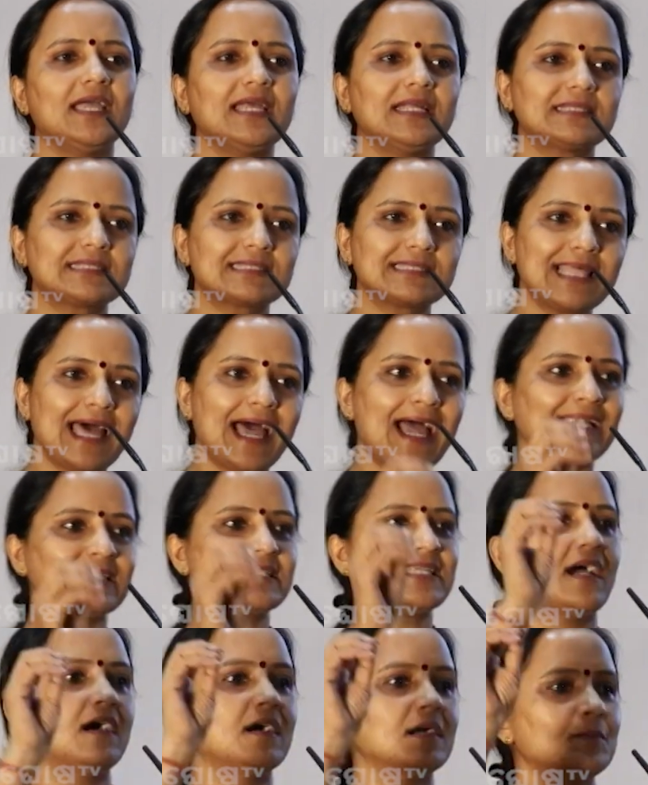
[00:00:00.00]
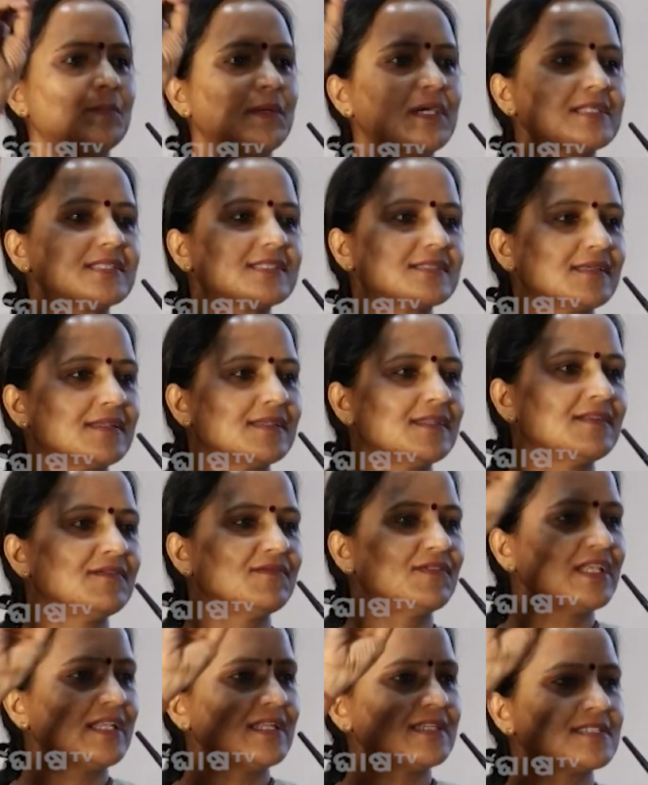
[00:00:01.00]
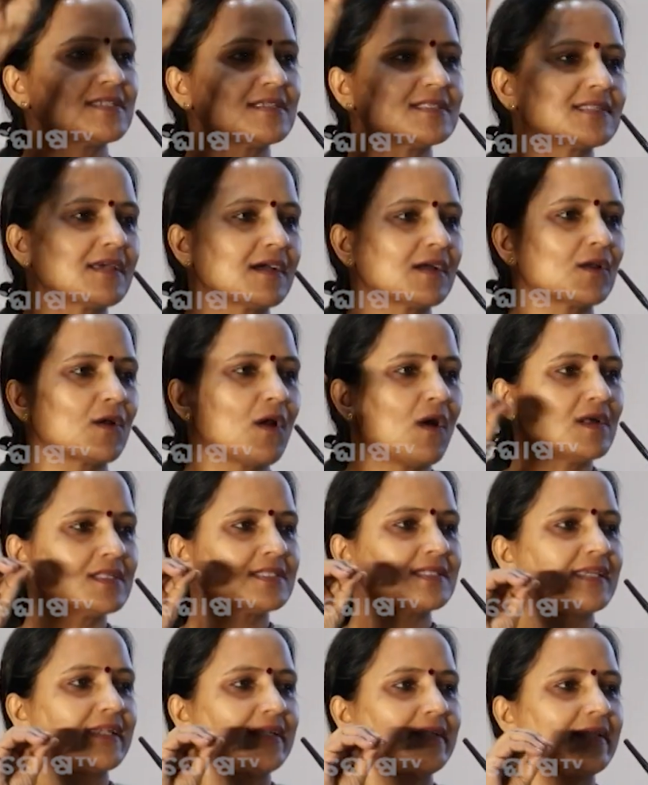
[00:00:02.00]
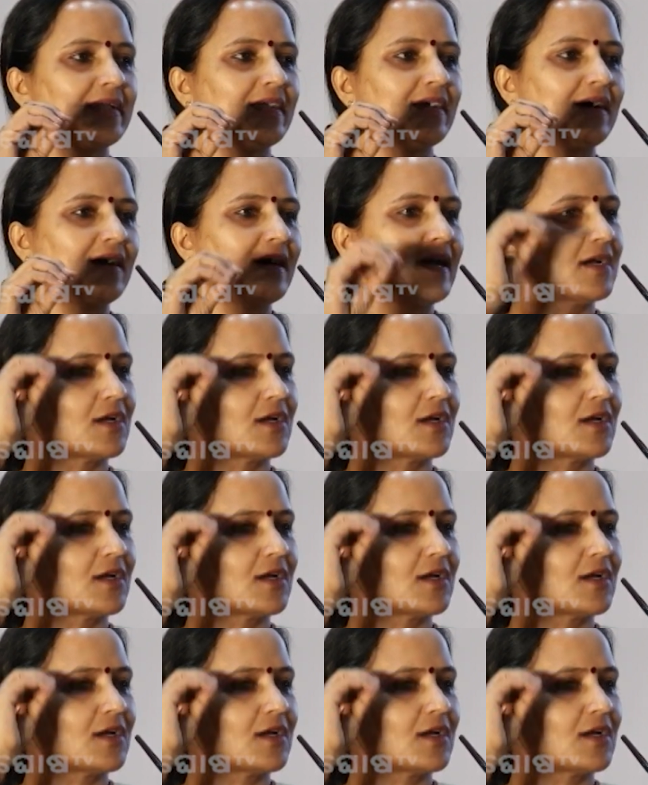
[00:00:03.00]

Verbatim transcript: It's that young person in villages across India,